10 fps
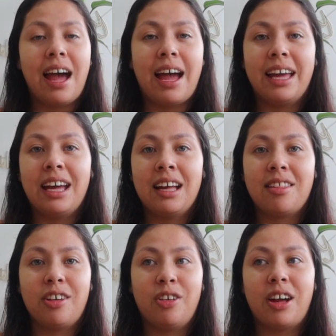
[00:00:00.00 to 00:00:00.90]
I can't
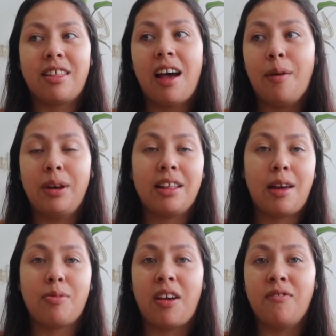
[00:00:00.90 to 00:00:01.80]
tell you guys how many
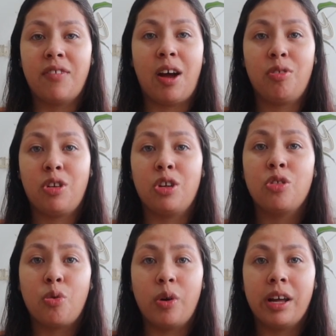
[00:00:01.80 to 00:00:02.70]
times I've found
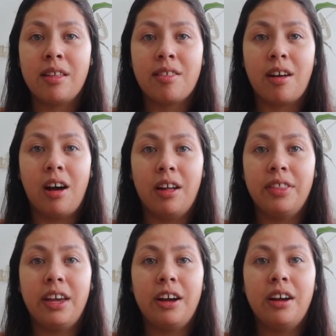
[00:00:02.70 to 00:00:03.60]
good toys
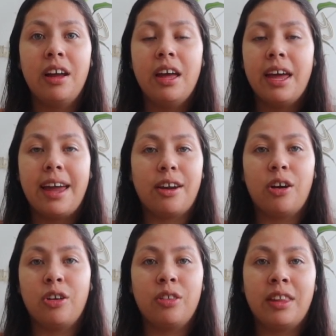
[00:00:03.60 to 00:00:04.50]
on there, and
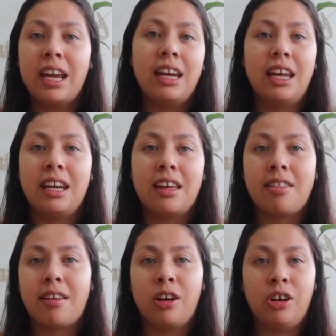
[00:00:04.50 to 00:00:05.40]
all they need
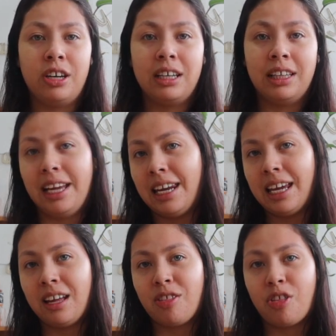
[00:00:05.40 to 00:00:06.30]
is a good cleaning.